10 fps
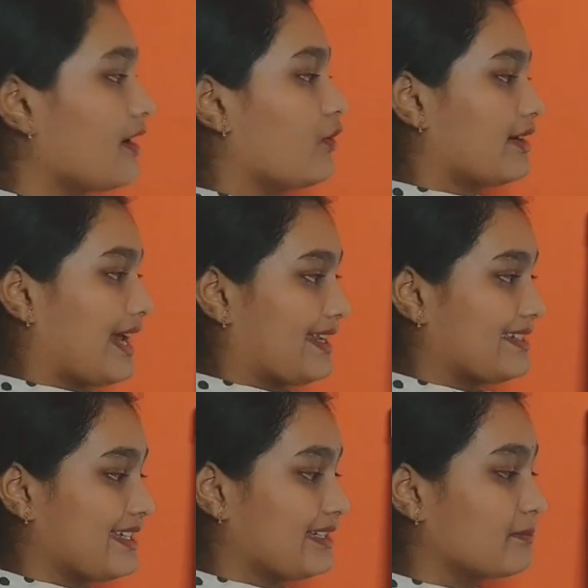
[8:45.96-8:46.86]

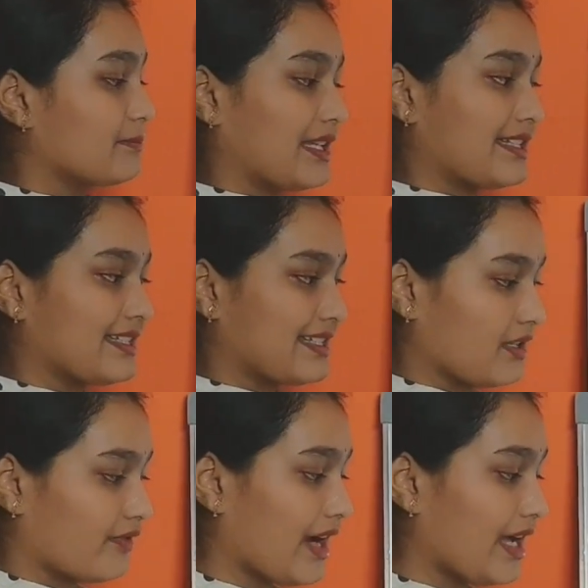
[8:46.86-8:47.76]
19 plus
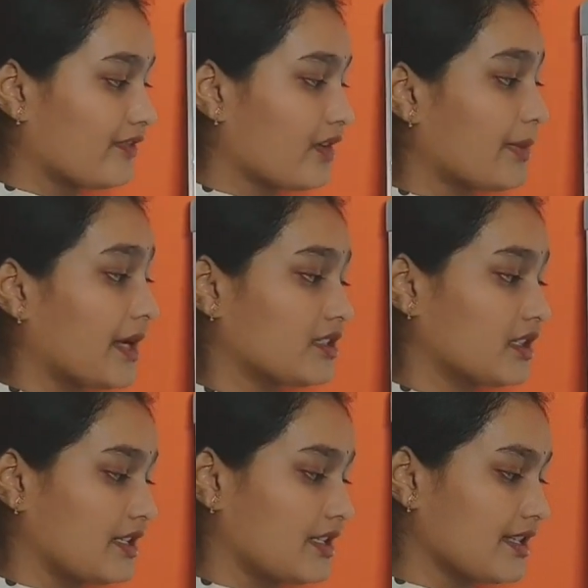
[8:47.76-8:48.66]
65 plus
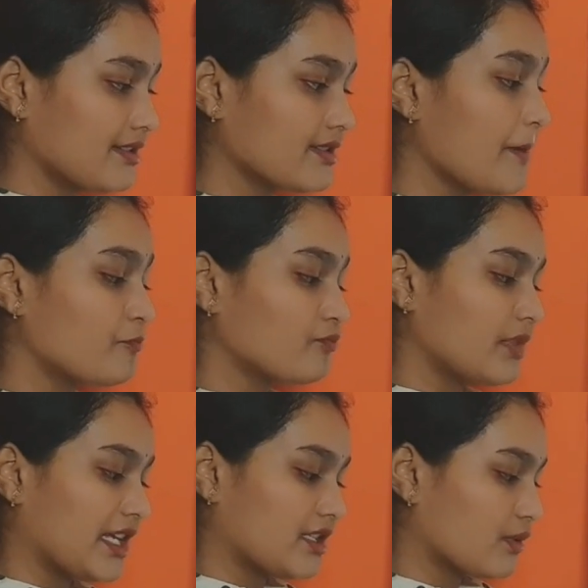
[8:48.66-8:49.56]
36
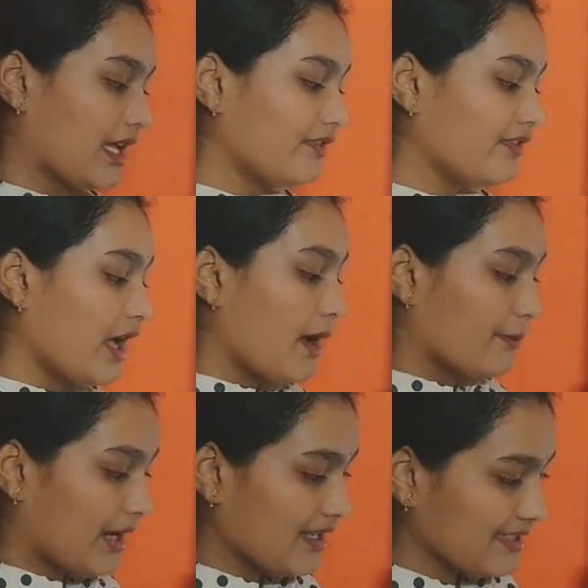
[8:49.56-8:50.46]
plus 12
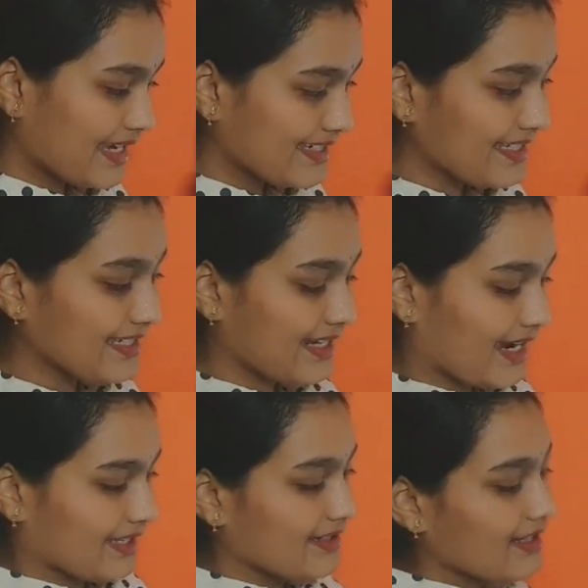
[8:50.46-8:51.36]
plus
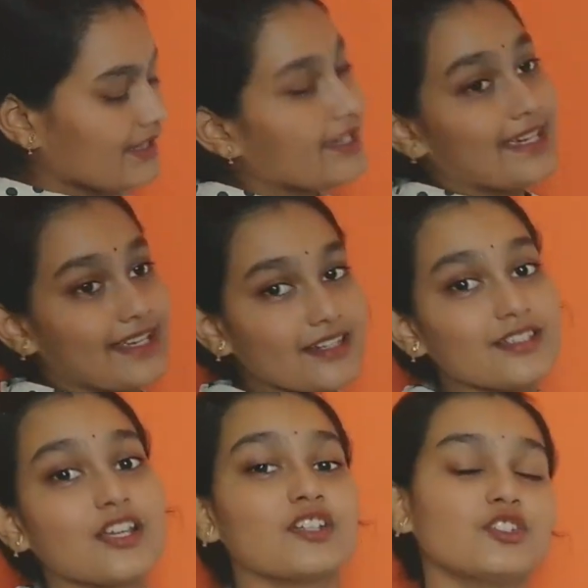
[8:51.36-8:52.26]
89 is
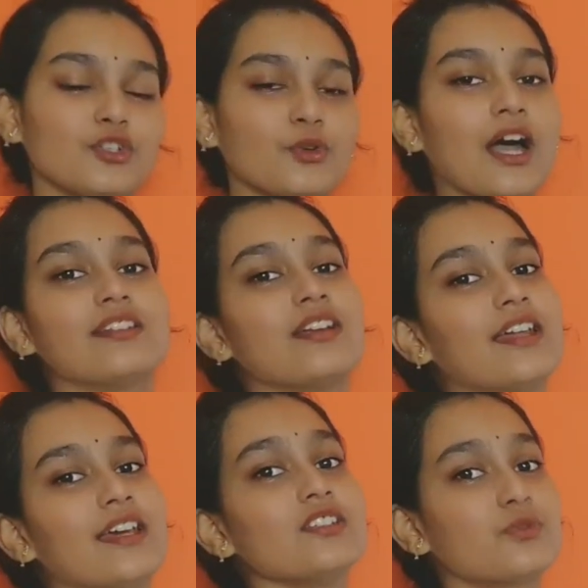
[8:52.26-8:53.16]

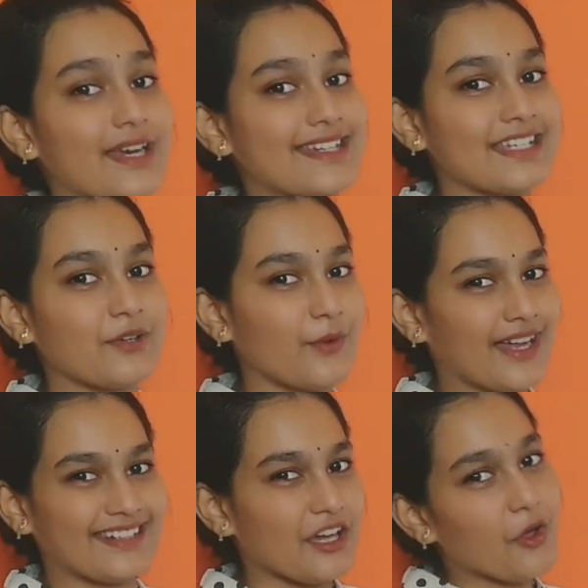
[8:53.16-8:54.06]
221.
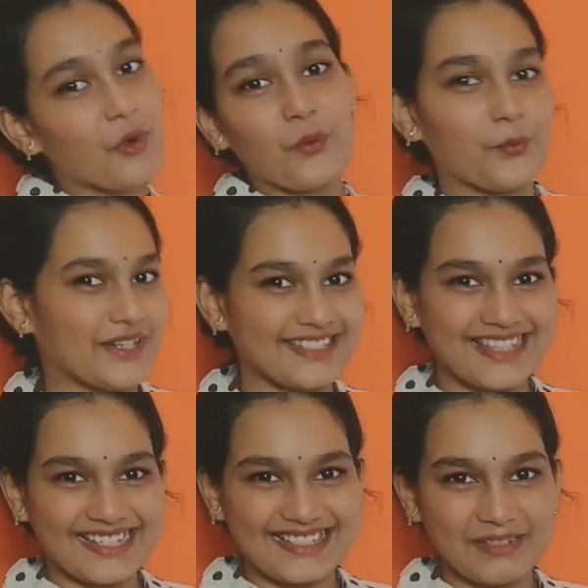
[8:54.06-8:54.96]
Wasn't
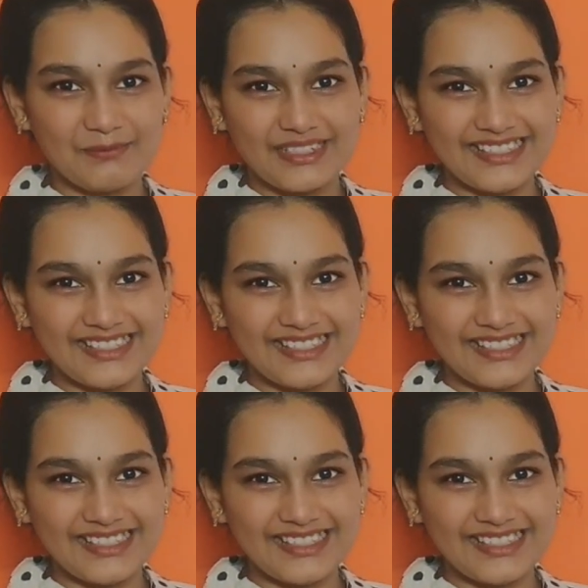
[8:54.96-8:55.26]
that simple?